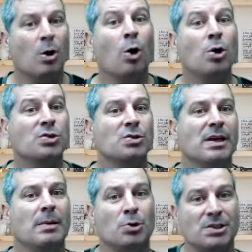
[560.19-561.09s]
Also,
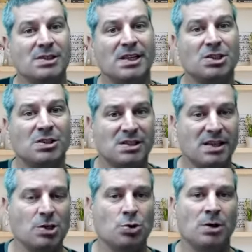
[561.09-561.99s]
the amortization
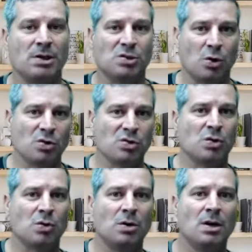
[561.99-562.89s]
schedule is
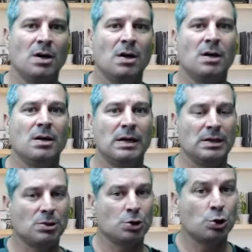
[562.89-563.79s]
also
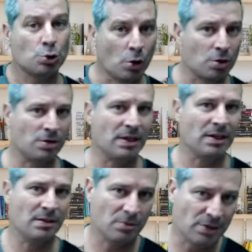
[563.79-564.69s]
shorter
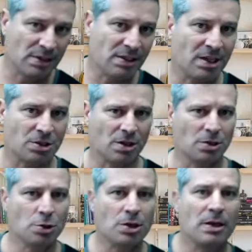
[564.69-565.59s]
than the residential,
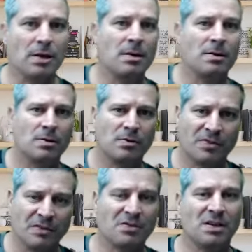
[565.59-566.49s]
usually
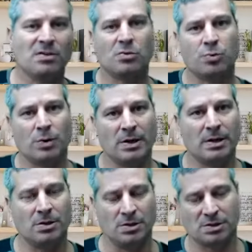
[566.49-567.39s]
15 to 20
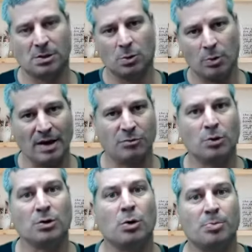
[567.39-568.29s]
years. So we have to
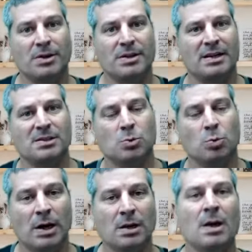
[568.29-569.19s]
incorporate that as
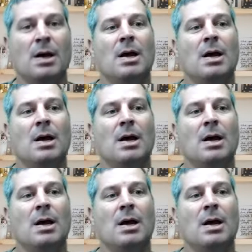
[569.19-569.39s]
well.